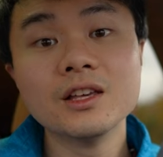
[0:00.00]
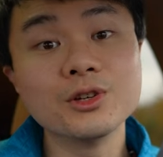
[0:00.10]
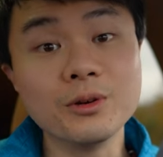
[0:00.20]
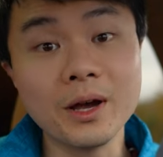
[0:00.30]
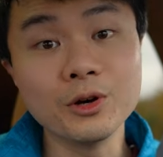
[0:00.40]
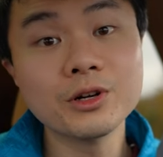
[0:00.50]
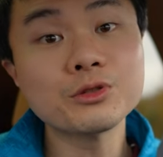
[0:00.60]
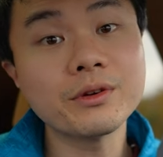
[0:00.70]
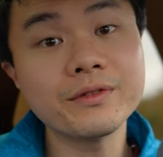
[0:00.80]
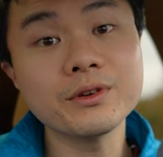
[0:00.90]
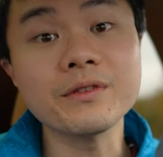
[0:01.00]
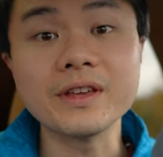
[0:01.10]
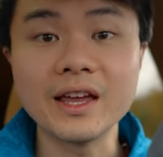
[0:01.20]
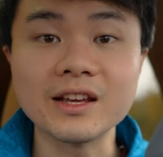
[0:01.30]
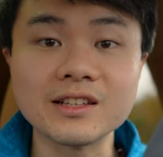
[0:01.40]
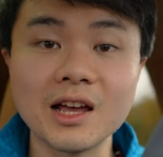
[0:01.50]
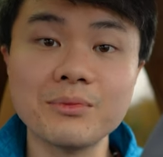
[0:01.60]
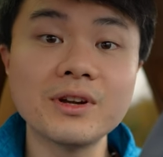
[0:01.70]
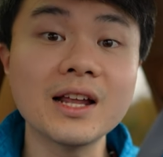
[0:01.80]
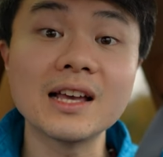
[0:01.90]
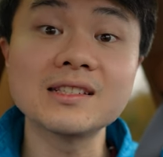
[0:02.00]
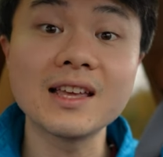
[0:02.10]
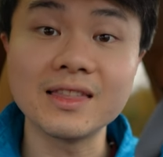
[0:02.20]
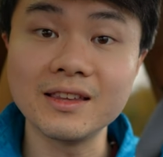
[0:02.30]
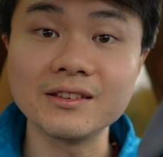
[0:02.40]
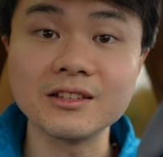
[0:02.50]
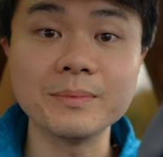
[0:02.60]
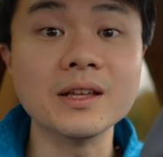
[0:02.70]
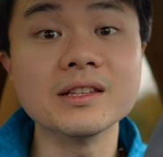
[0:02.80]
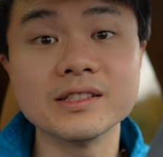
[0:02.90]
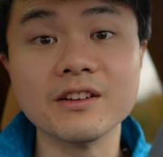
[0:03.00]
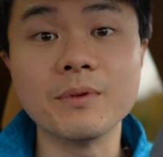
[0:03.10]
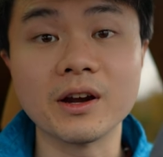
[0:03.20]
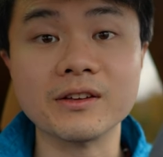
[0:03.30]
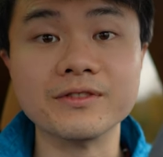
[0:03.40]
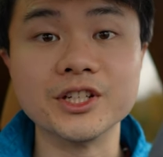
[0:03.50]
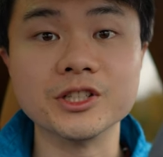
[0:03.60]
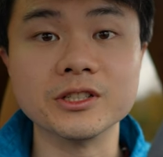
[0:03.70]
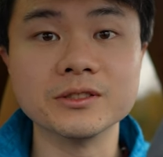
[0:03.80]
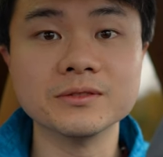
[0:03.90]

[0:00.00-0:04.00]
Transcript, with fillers: So in my owner's review of the N X Hybrid, I said this about the self-parking feature.